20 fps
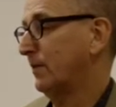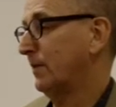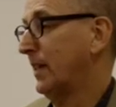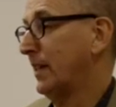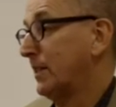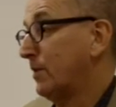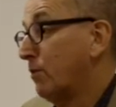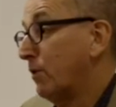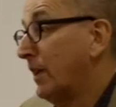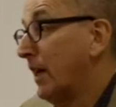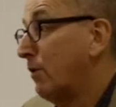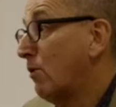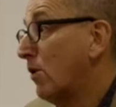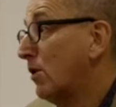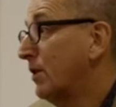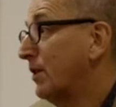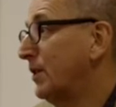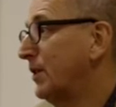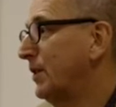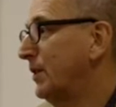That's what they
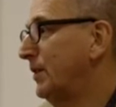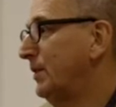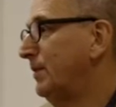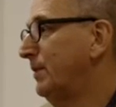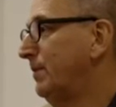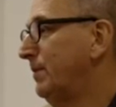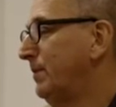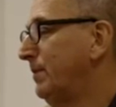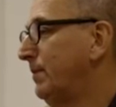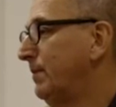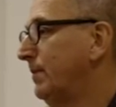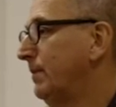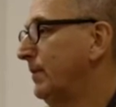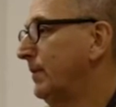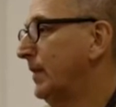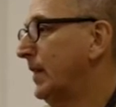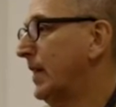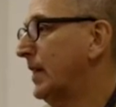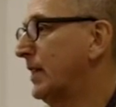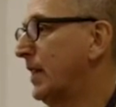want,
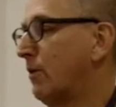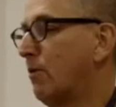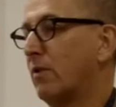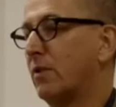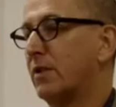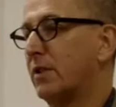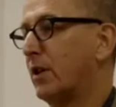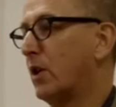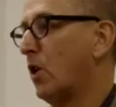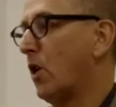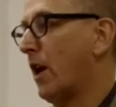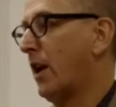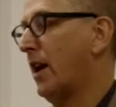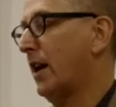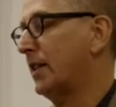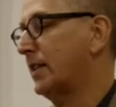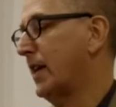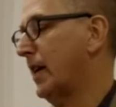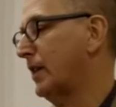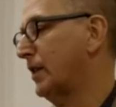because they want to
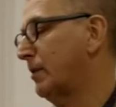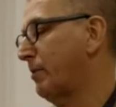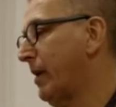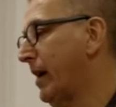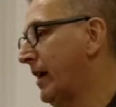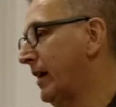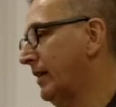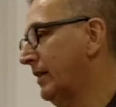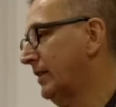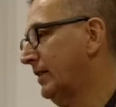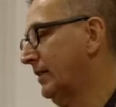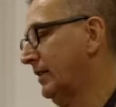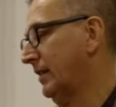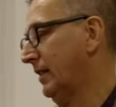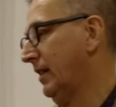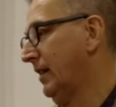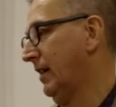colonise that space.